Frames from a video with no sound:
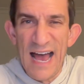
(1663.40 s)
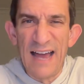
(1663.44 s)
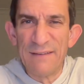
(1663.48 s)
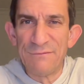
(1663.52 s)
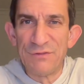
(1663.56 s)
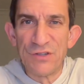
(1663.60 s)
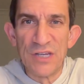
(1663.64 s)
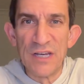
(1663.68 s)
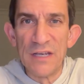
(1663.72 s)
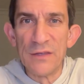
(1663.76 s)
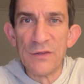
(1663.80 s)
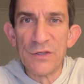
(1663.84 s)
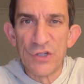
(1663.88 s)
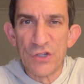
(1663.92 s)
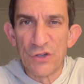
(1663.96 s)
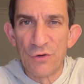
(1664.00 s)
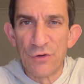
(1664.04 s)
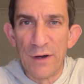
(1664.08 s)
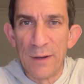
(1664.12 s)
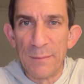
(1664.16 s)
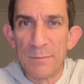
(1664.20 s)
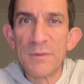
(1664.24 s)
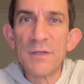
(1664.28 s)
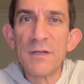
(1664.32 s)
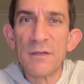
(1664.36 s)
I've seen the
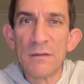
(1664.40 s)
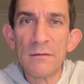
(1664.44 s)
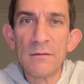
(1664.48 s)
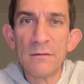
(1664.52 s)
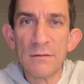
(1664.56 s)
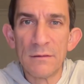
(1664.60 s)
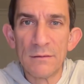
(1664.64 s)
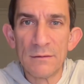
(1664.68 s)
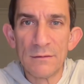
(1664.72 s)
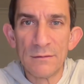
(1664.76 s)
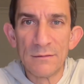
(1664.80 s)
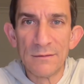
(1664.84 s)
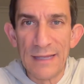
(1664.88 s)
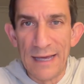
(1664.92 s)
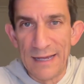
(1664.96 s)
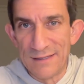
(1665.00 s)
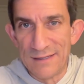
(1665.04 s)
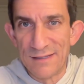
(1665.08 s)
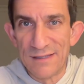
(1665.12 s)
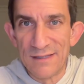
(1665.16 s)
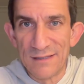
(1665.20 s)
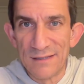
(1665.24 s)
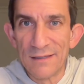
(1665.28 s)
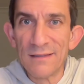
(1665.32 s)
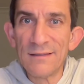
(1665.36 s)
script.
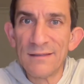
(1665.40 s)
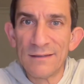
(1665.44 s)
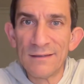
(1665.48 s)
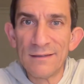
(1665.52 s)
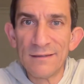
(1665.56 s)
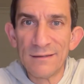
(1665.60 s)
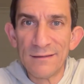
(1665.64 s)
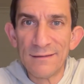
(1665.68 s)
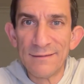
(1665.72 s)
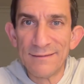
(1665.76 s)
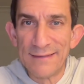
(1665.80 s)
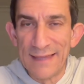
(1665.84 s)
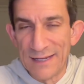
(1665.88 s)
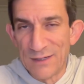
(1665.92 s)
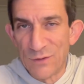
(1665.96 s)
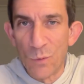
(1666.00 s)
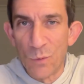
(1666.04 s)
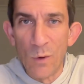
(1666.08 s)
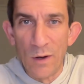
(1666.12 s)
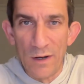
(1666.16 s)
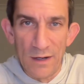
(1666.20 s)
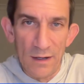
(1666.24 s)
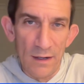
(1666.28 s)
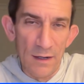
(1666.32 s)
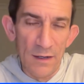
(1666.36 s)
That's
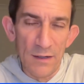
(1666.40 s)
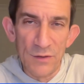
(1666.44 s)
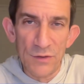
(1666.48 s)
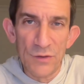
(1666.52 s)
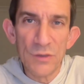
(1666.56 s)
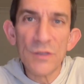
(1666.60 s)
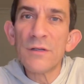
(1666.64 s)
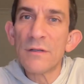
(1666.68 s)
what it is.